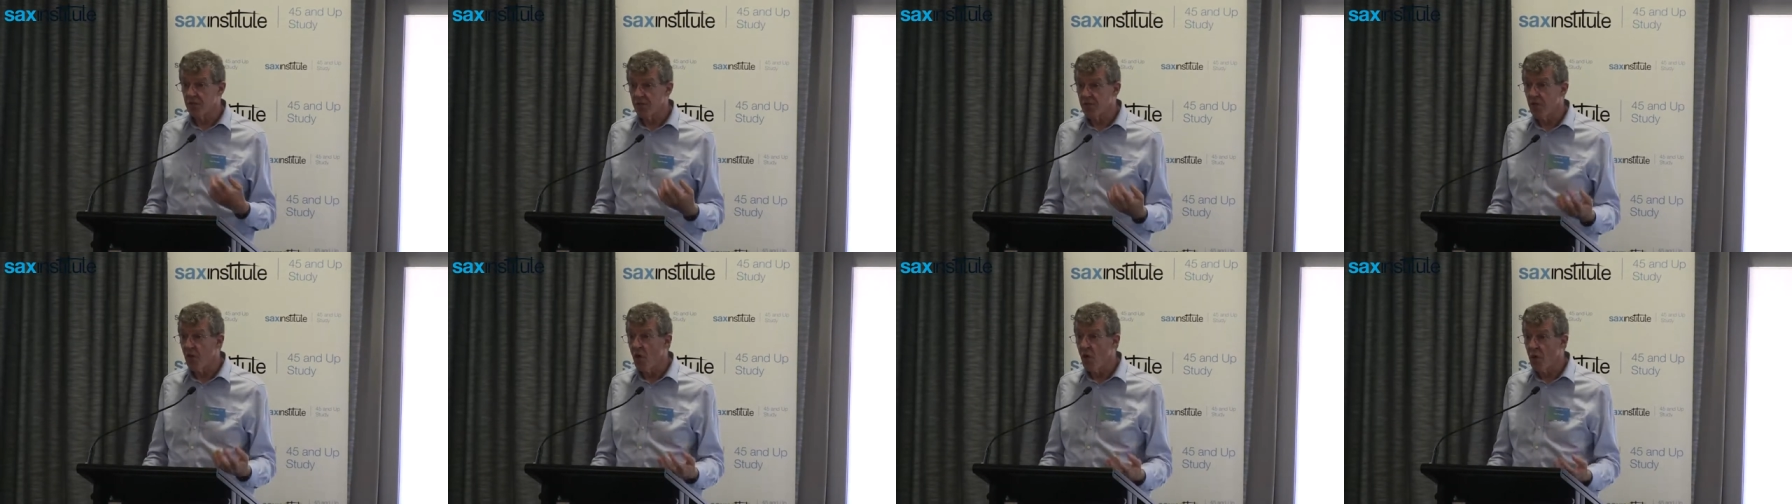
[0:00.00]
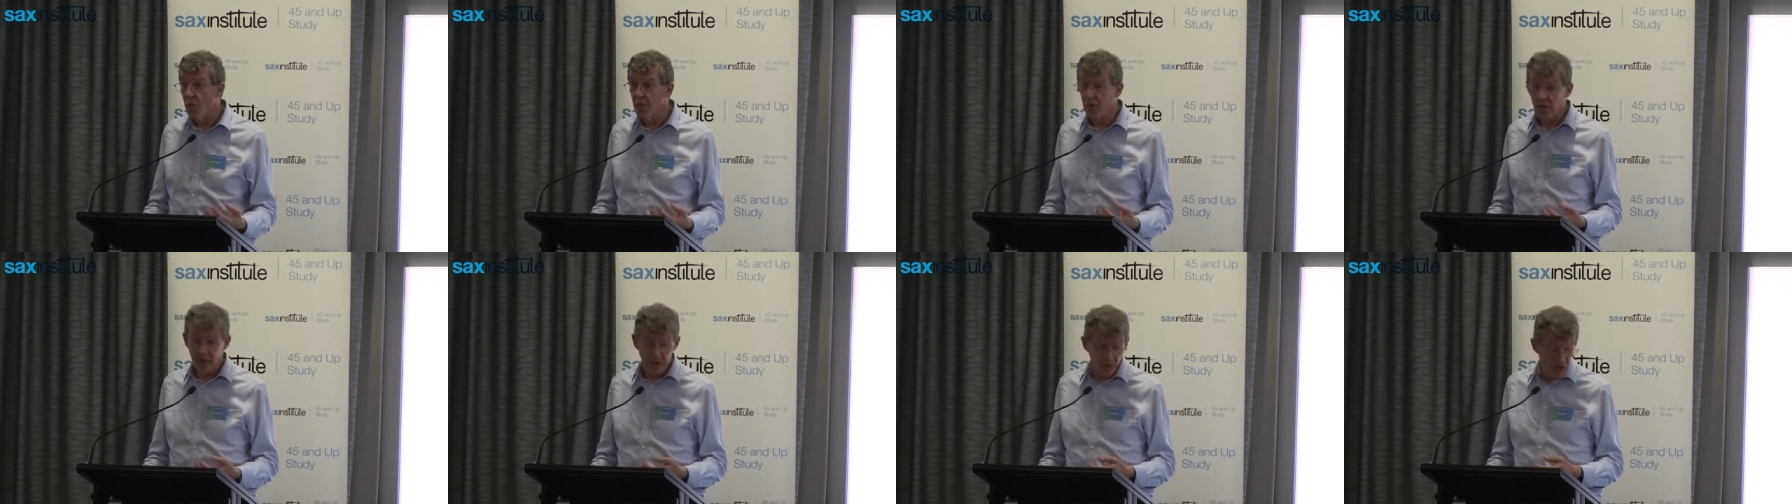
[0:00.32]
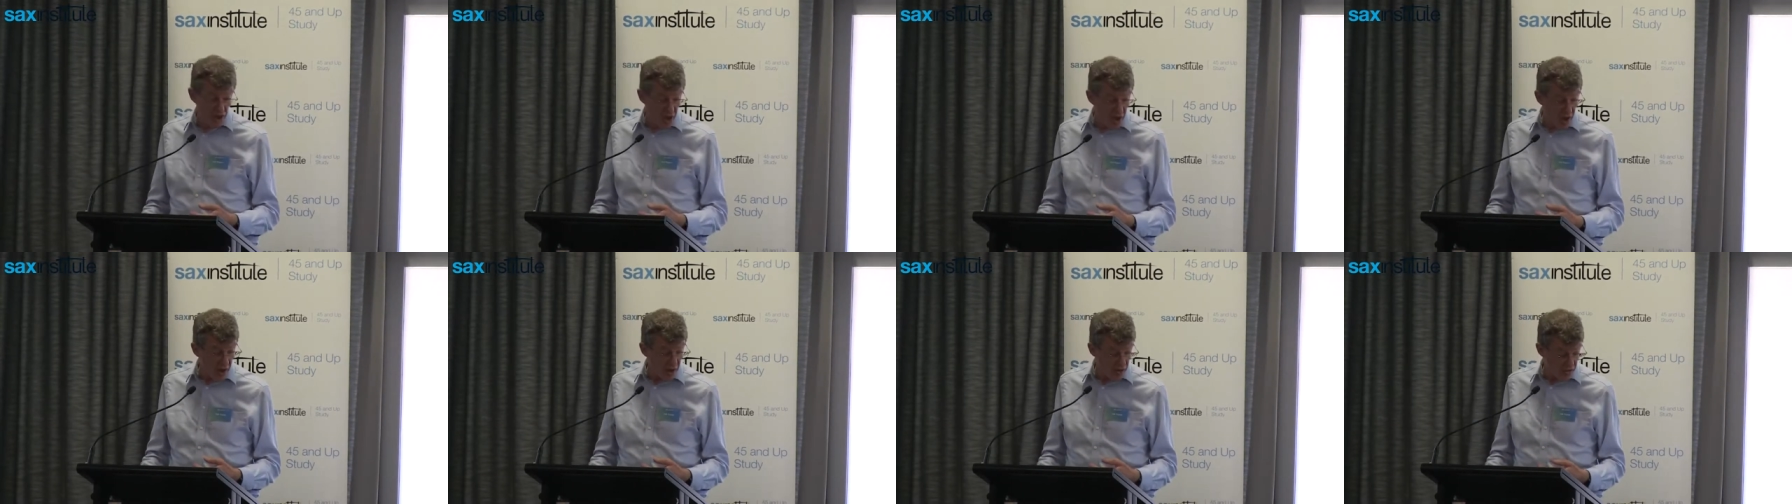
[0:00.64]
is formally
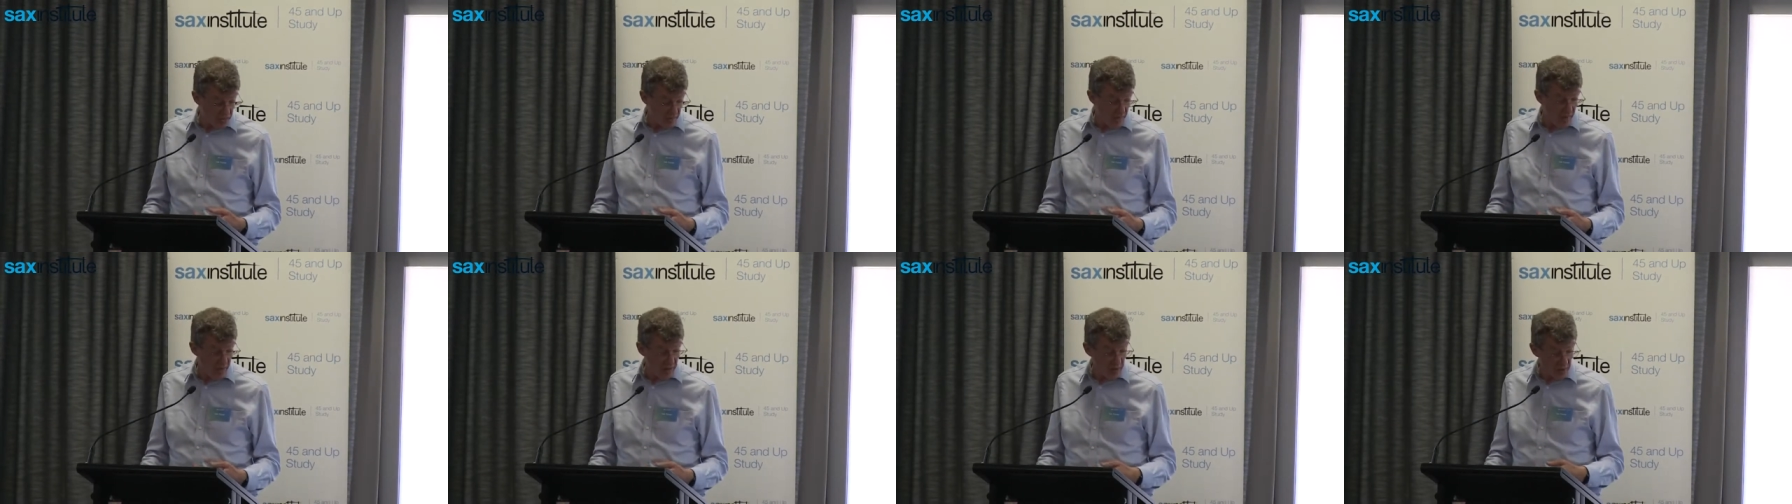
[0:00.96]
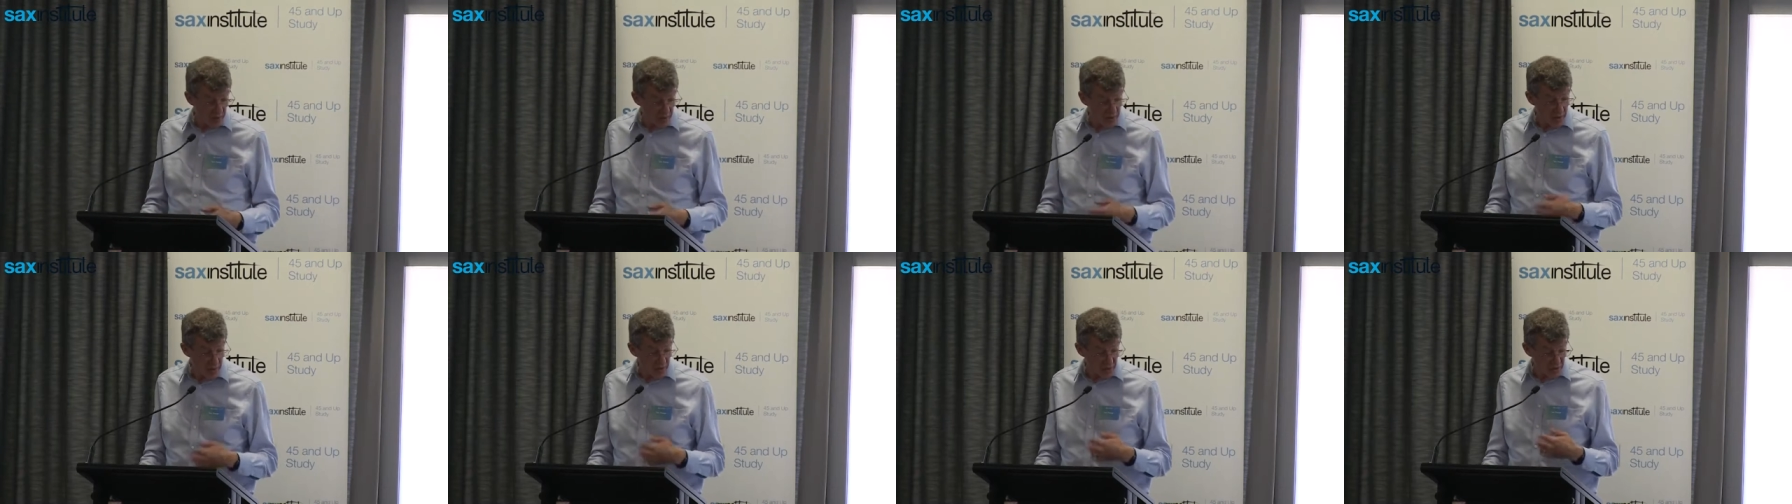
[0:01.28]
charged, by the way,